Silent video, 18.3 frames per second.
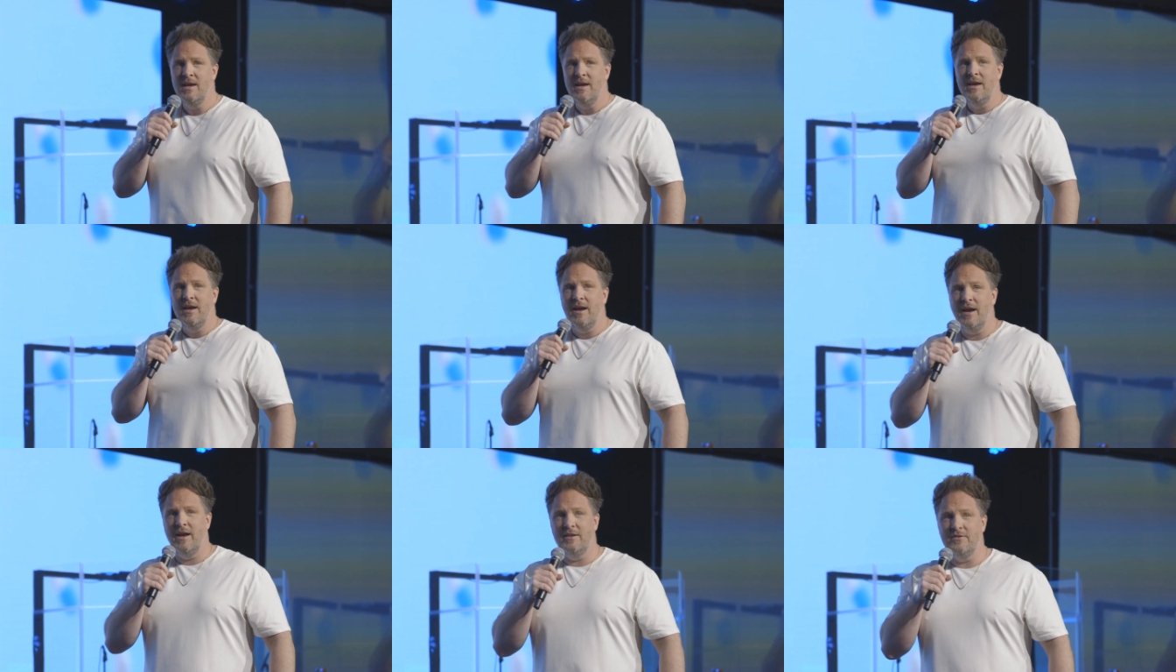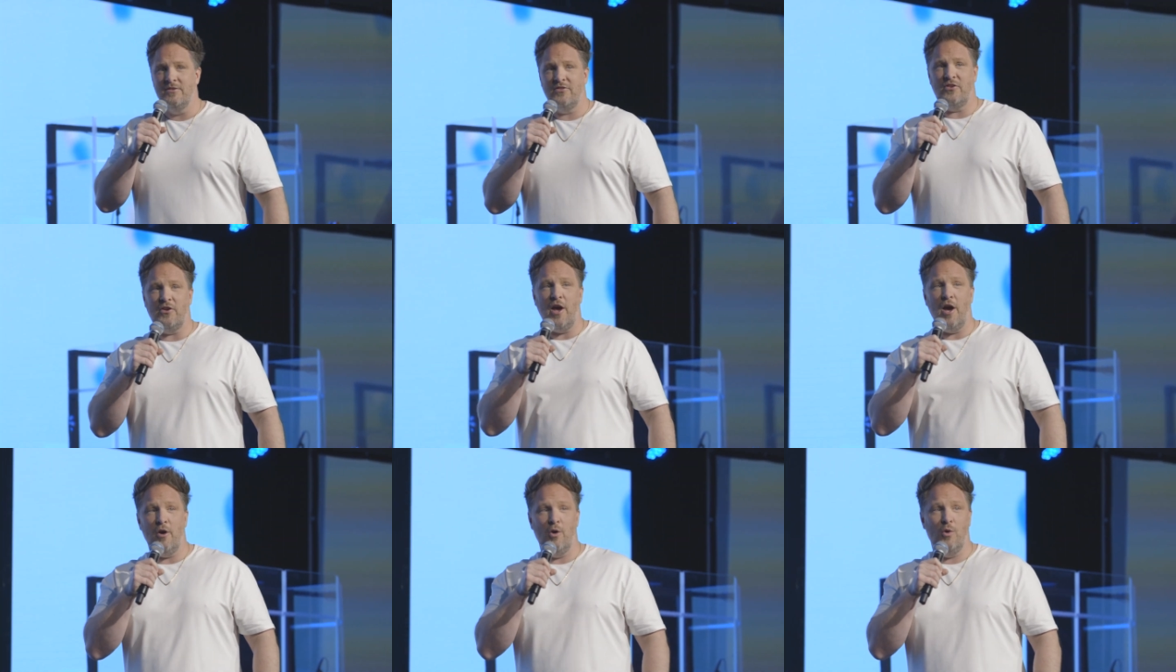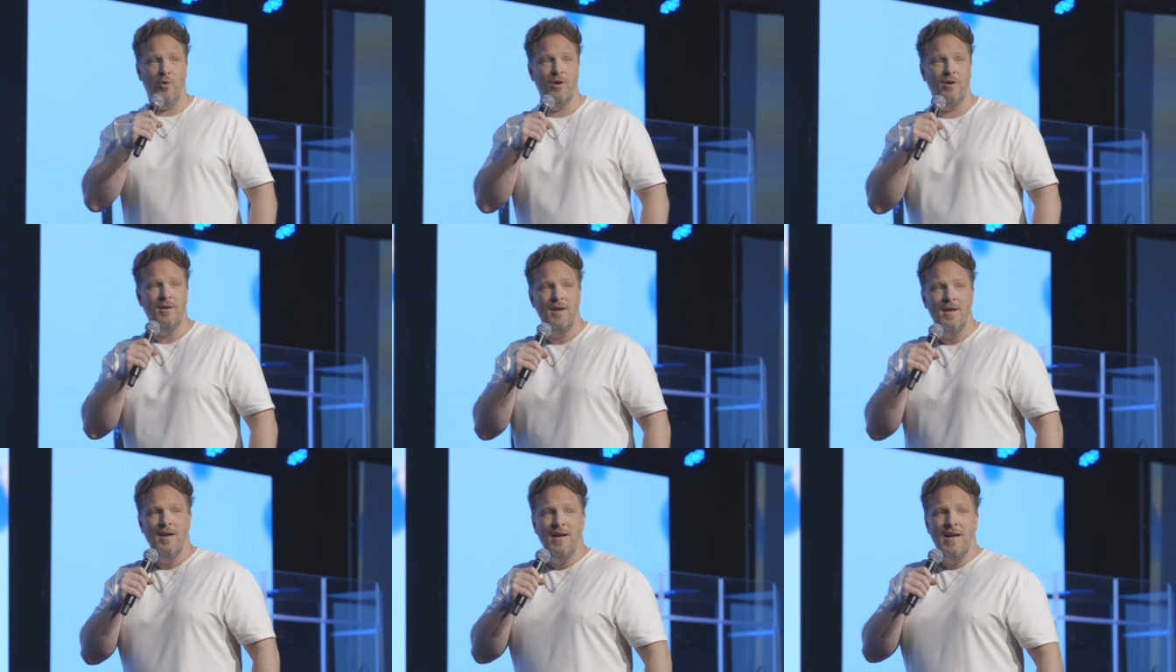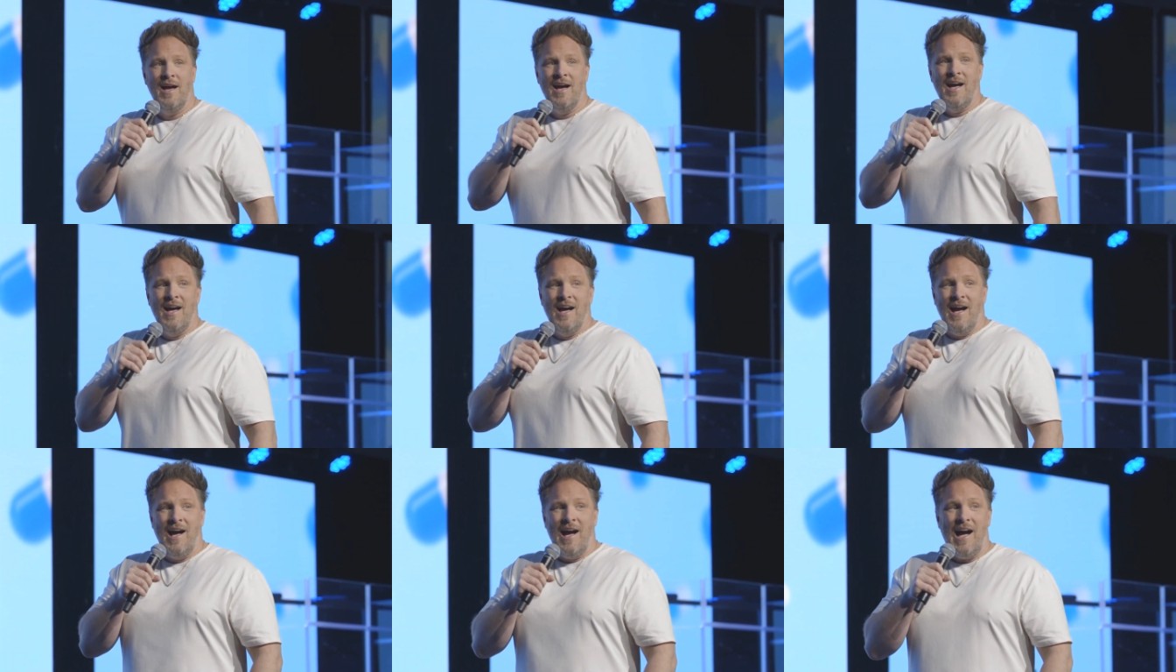and so
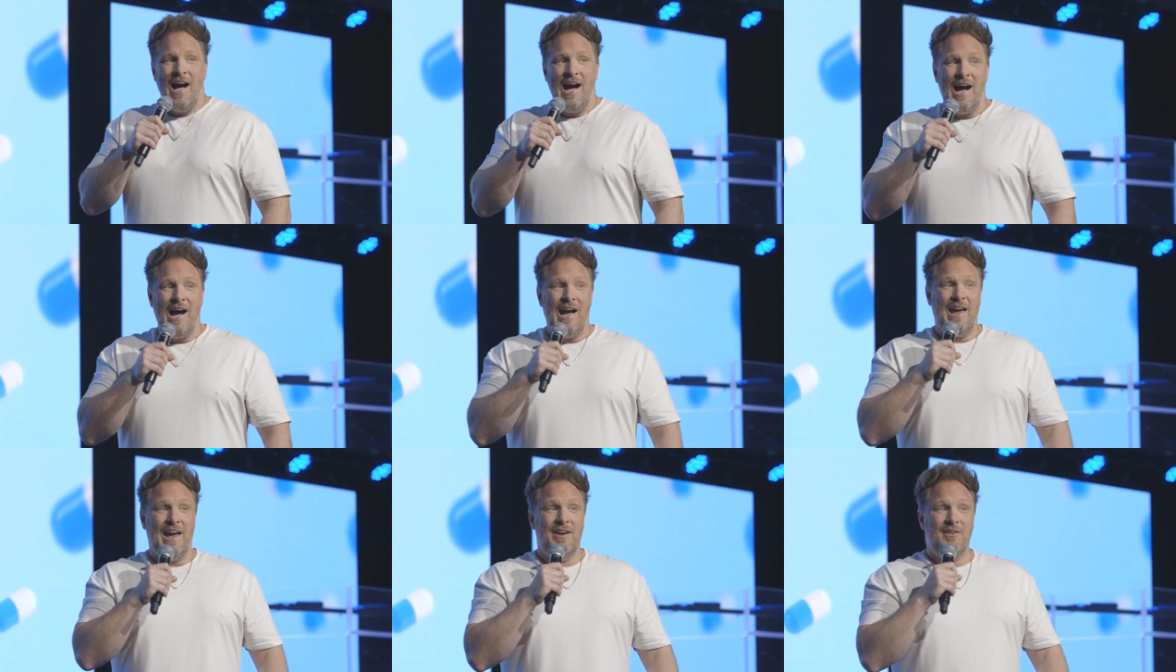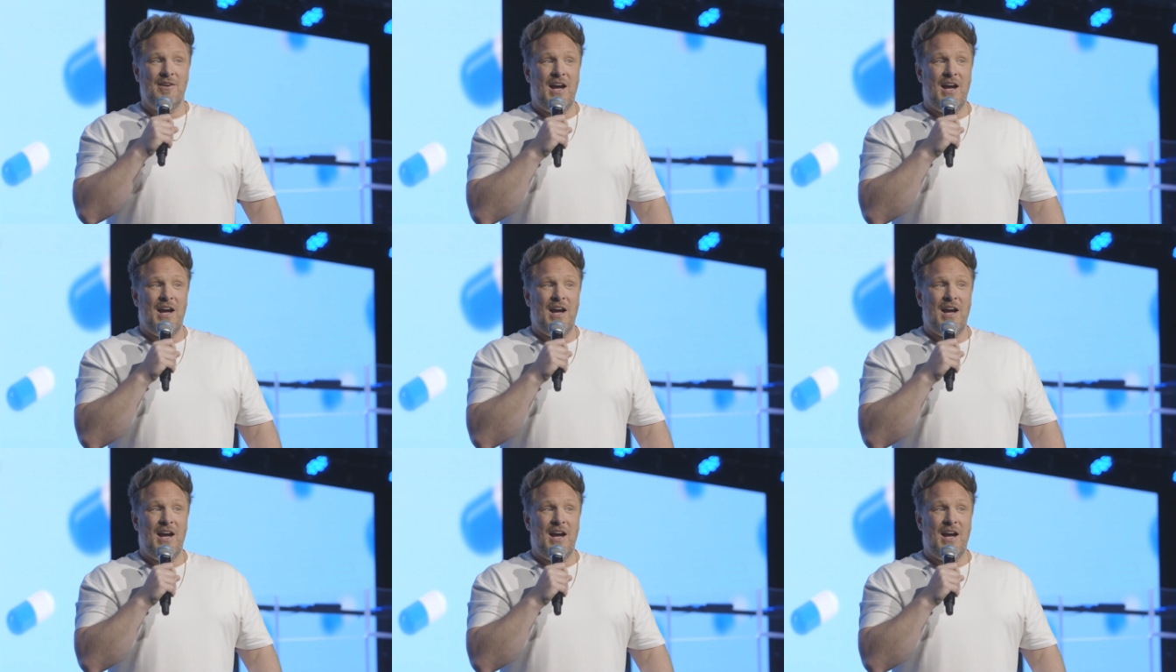I,